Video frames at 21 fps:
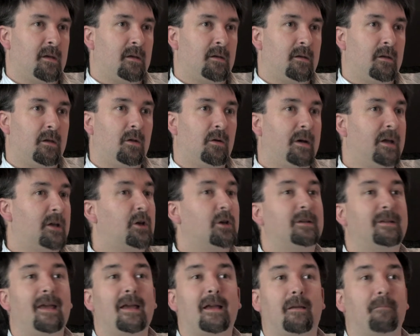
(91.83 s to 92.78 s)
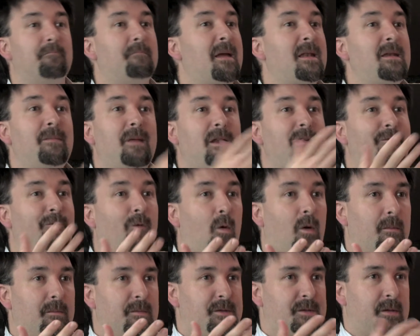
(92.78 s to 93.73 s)
You know, it could take many, many
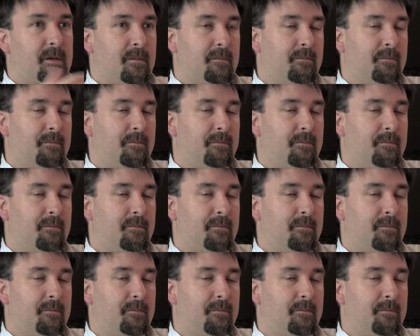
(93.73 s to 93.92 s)
forms.